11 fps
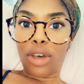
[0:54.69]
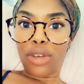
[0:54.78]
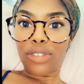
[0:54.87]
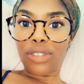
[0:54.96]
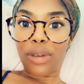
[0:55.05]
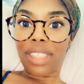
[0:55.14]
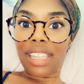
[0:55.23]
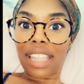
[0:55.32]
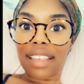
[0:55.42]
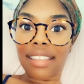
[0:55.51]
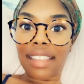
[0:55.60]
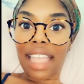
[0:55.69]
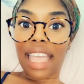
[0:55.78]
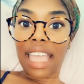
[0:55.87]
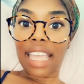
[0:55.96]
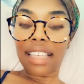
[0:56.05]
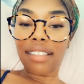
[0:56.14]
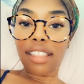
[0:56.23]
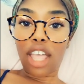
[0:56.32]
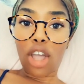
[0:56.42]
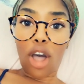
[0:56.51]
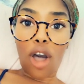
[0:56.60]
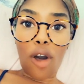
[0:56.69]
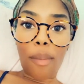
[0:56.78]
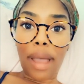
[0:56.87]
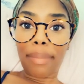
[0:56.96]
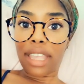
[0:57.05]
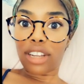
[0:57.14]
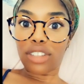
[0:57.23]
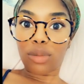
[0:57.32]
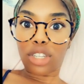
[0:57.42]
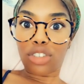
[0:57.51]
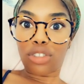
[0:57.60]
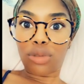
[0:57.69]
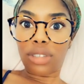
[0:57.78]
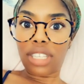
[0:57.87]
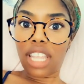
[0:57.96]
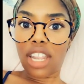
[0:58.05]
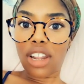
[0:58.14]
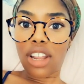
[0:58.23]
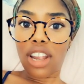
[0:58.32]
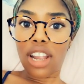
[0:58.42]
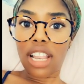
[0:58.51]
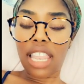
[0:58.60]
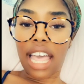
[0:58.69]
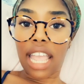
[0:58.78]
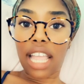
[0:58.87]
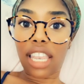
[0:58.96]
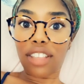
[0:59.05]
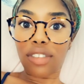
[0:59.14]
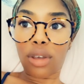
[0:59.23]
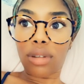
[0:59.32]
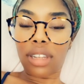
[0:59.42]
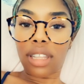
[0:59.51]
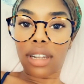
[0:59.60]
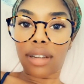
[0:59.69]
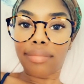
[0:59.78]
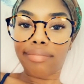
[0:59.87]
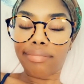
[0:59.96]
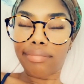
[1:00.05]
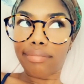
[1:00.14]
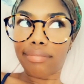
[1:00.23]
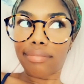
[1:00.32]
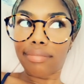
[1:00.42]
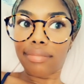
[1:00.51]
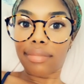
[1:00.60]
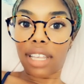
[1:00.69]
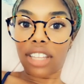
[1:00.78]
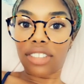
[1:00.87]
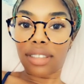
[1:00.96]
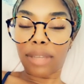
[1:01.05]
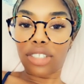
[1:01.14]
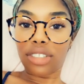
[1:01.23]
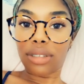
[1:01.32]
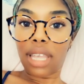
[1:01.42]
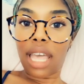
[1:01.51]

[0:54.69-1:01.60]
So the next day, he's like, "Oh, my parents want to do dinner. Like, let's go to dinner." I just met you.